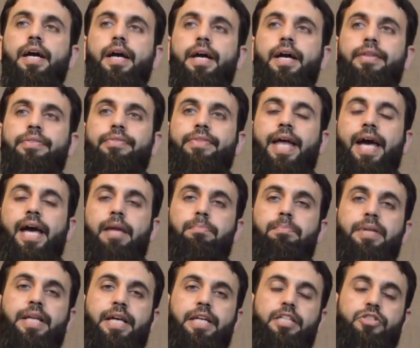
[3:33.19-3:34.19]
and that
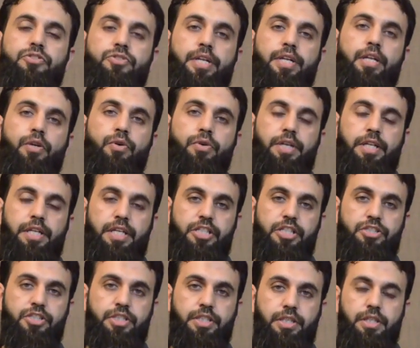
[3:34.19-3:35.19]
plane is running on an
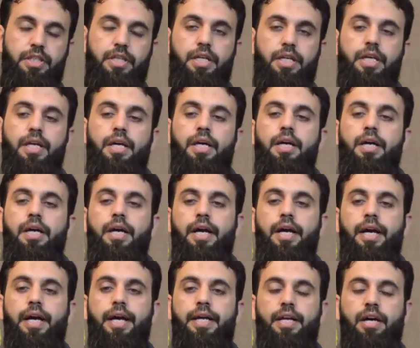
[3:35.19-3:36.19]
engine.
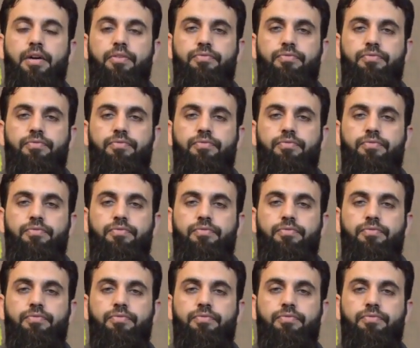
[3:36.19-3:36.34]
And